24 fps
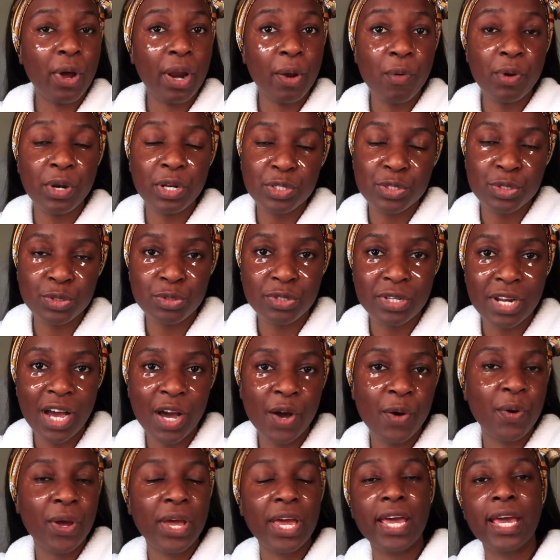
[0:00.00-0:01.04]
What I want to do
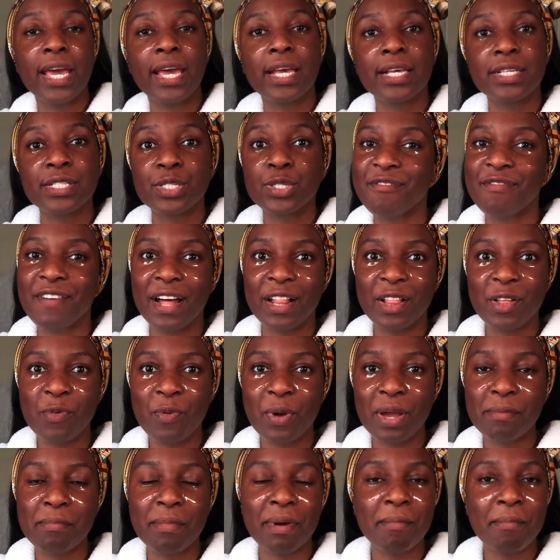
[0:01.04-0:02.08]
now is
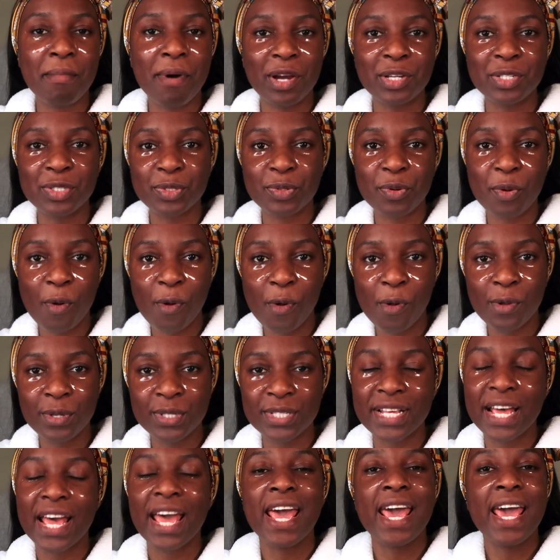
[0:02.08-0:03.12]
evaluate my March
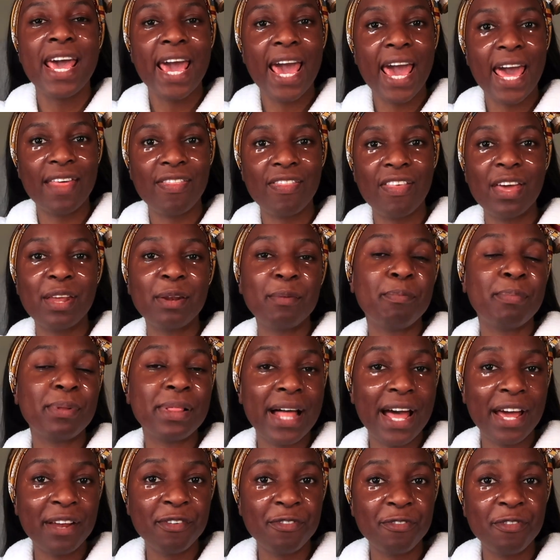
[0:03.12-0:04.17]
goals and then
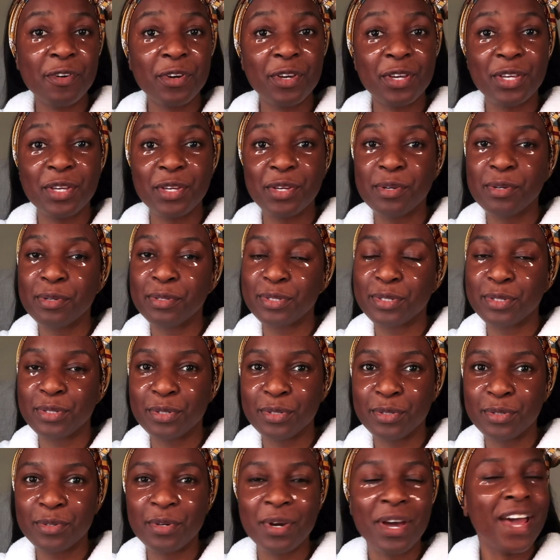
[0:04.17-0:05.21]
plan for
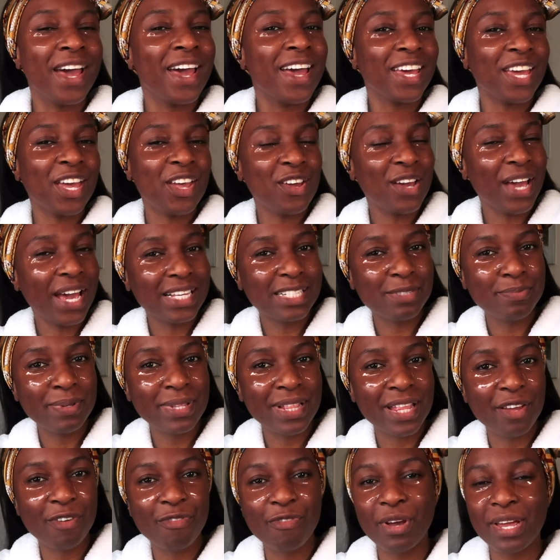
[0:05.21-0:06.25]
Q2. Can you guys
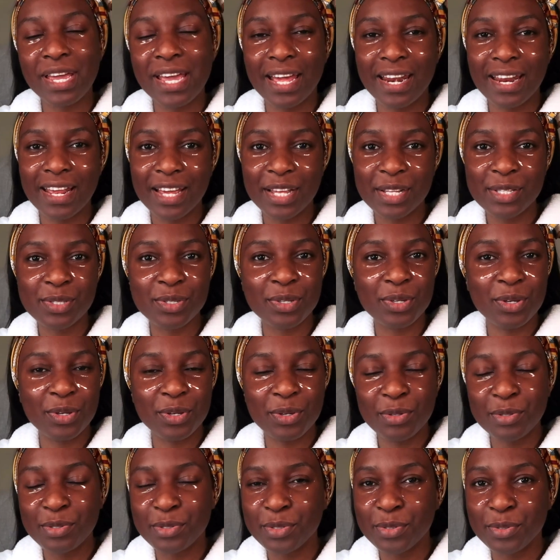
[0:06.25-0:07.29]
believe we're getting into
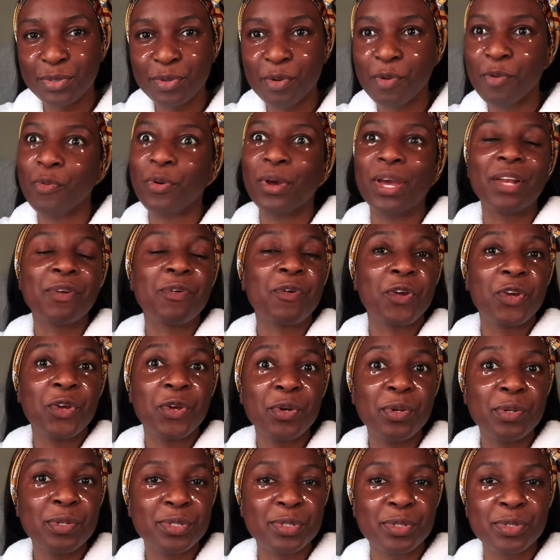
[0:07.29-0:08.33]
Q2? We're in
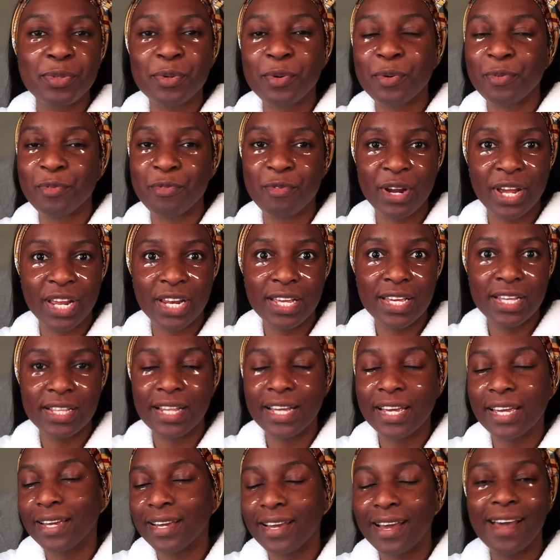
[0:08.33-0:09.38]
Q2 already
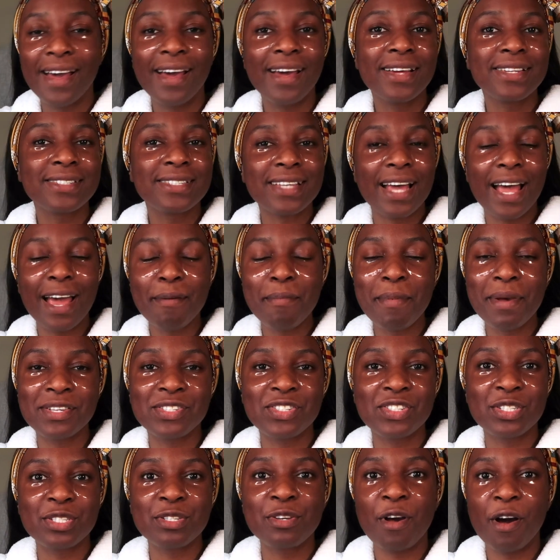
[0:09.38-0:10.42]
like time
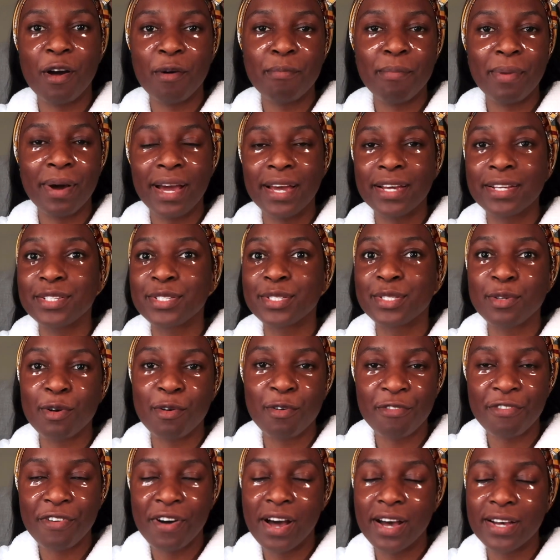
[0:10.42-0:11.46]
has just gone by
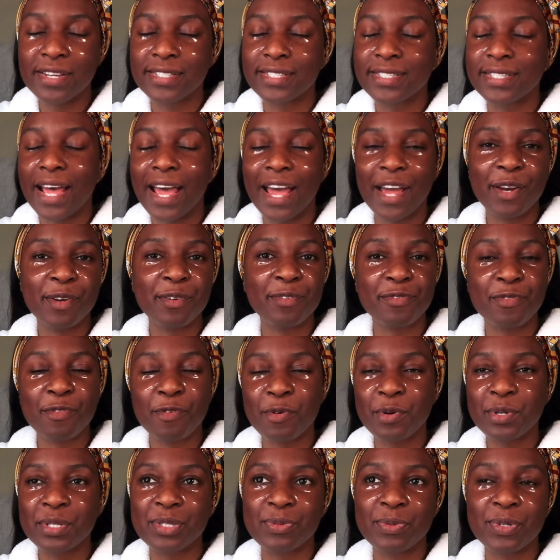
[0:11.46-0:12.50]
so fast and of
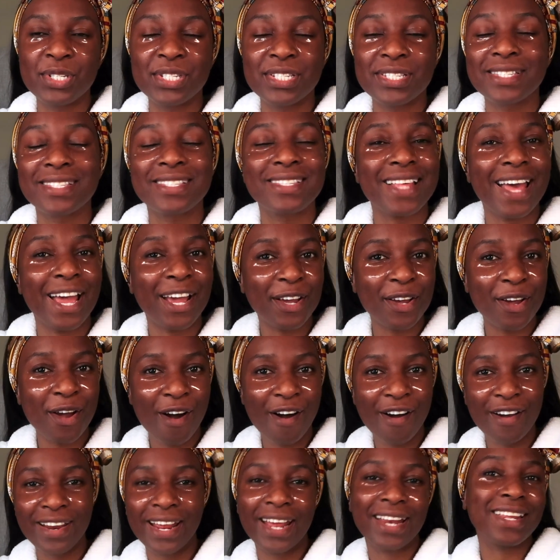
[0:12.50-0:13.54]
course we just thank
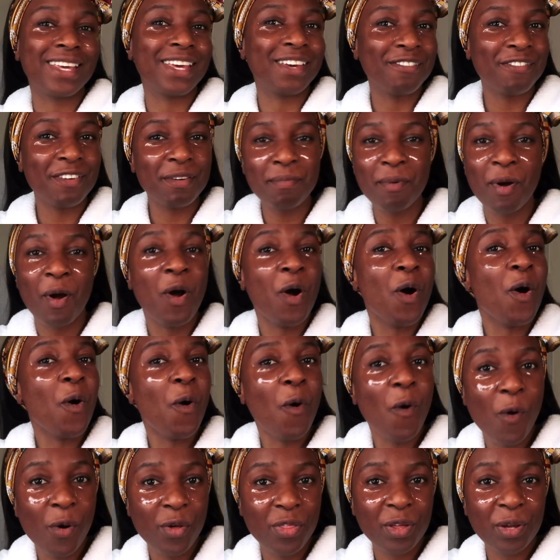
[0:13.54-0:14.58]
God and give him
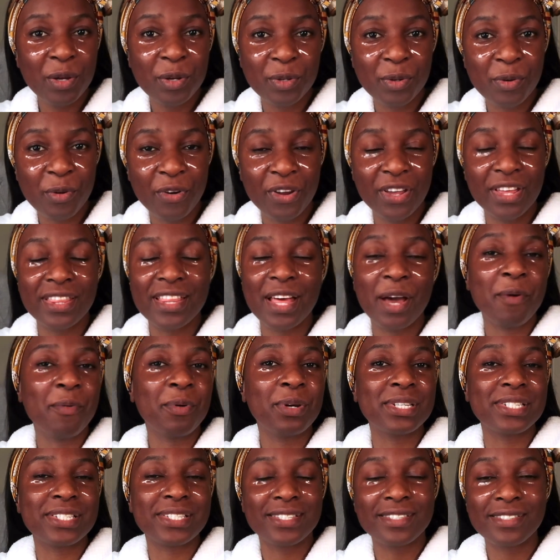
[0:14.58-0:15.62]
all the glory that
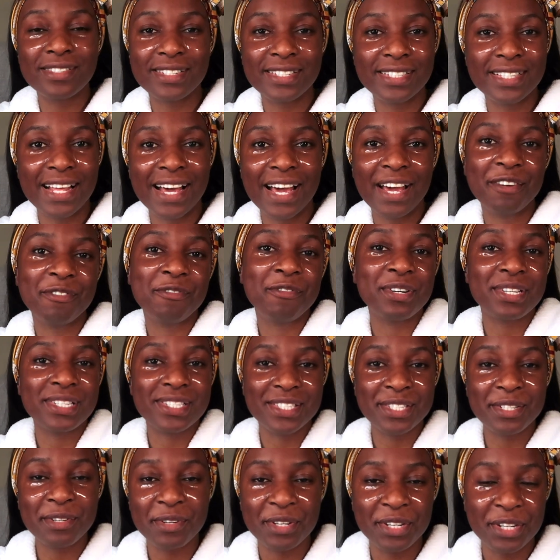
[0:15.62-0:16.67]
we're still alive, we're
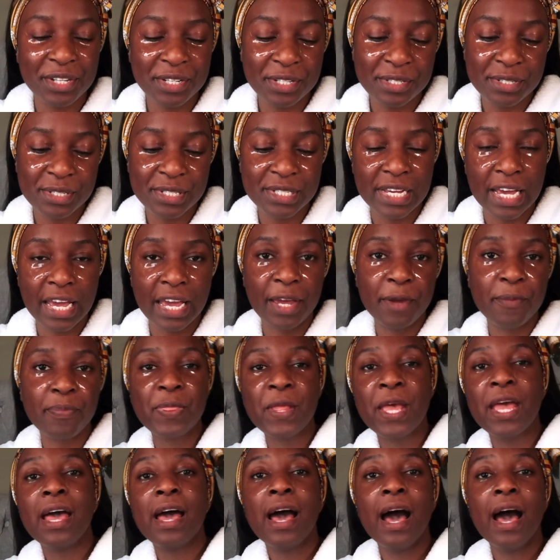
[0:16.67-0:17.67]
still here today.